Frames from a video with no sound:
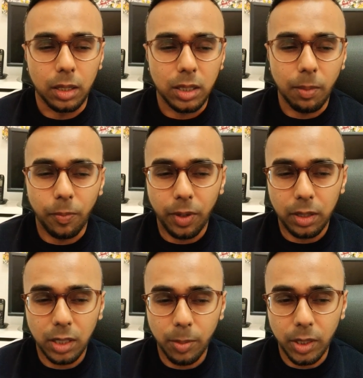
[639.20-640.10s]

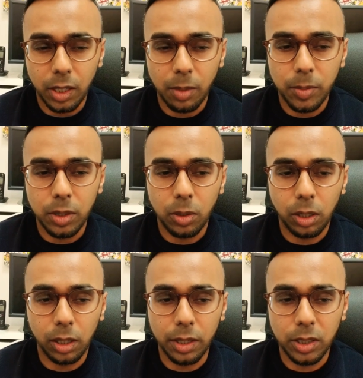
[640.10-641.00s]
Sometimes
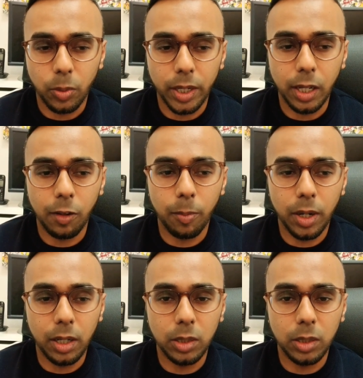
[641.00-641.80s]
clients are running out of money,